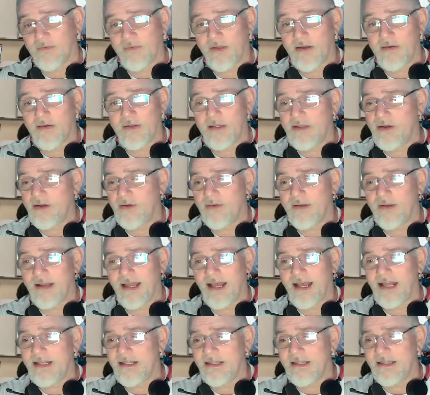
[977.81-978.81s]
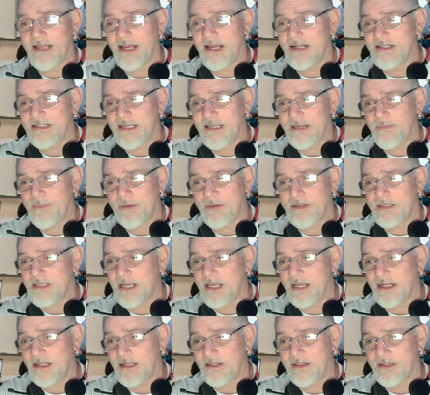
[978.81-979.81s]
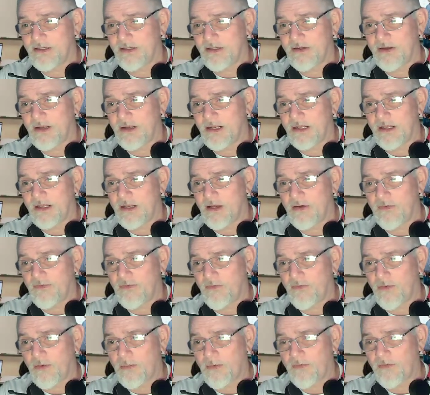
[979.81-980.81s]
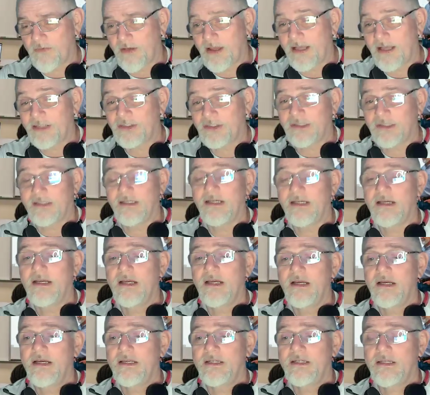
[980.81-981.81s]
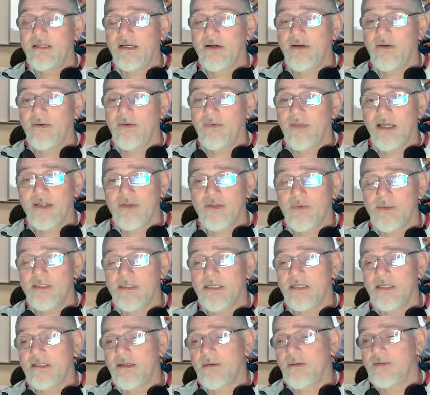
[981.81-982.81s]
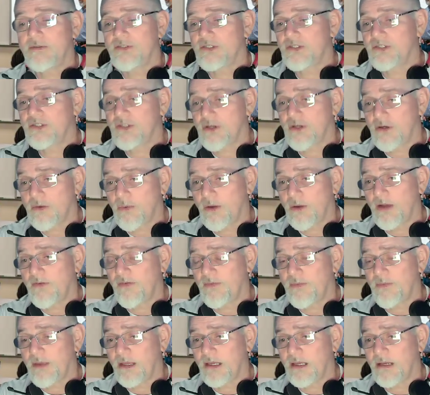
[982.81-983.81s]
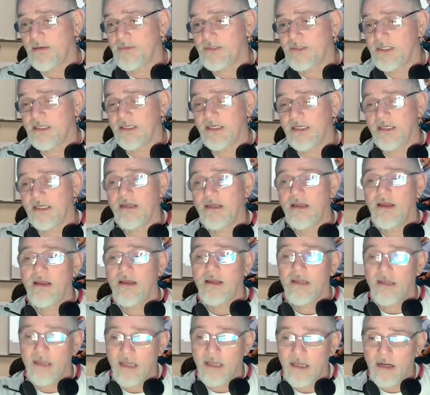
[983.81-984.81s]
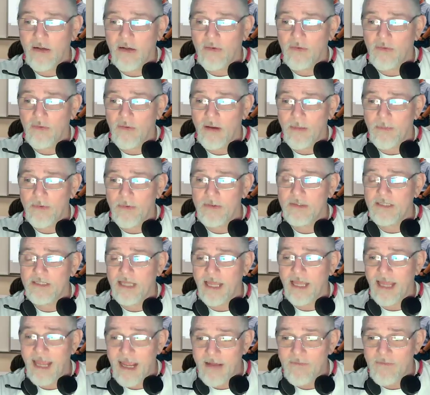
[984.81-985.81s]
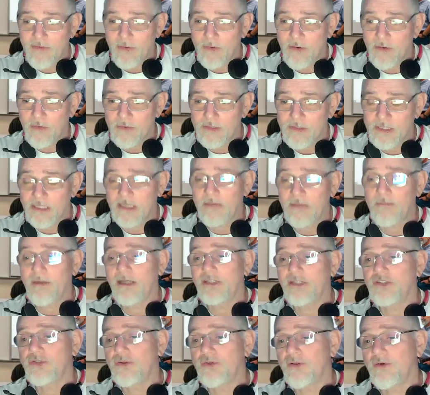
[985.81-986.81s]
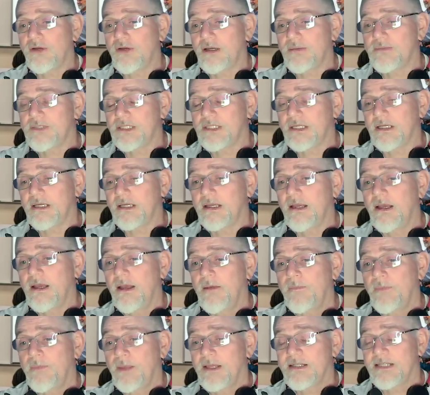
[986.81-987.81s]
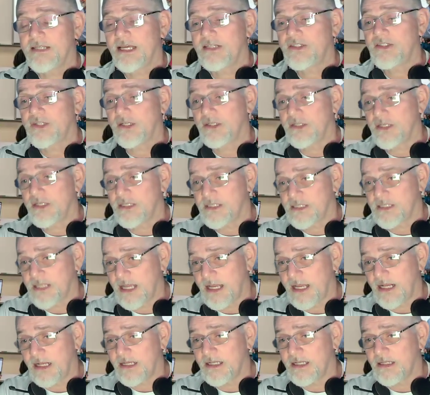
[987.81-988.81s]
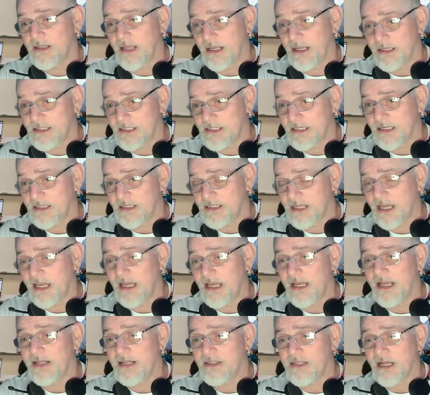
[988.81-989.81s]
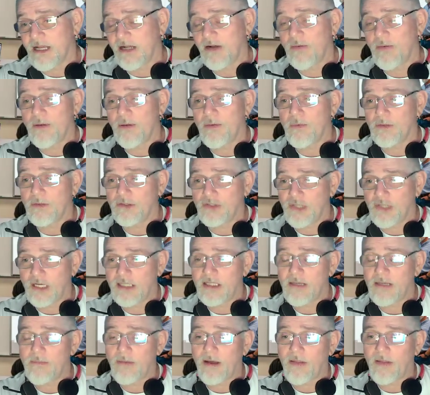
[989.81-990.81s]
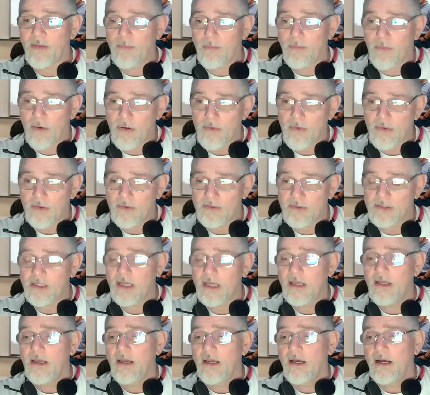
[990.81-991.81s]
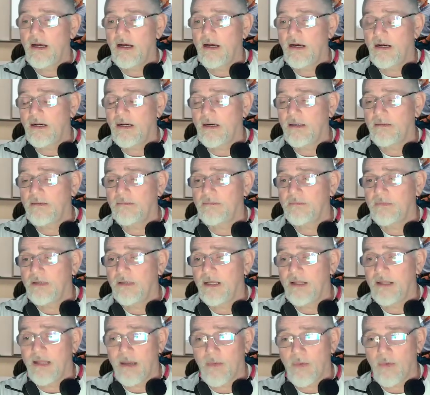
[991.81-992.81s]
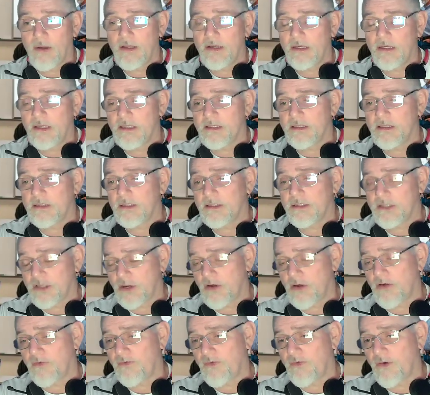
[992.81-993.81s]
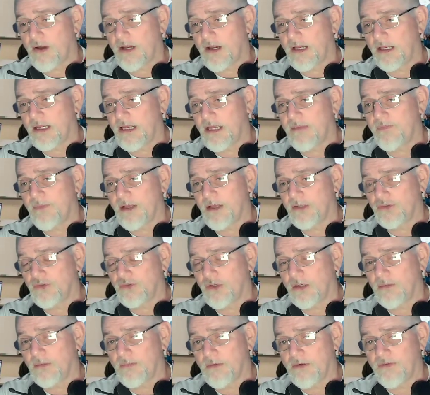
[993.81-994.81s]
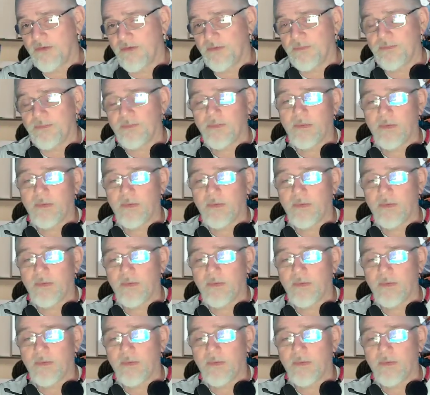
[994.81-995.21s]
They're not that deep indebted to you in no form or fashion. So that's the reason I tell you, just steer away from the MC. Get owner operators that have their own MC. Make sure their MC is actually in good standing. That CSA is not going to be rejected by the brokers, and that way you can secure freight and keep that truck moving.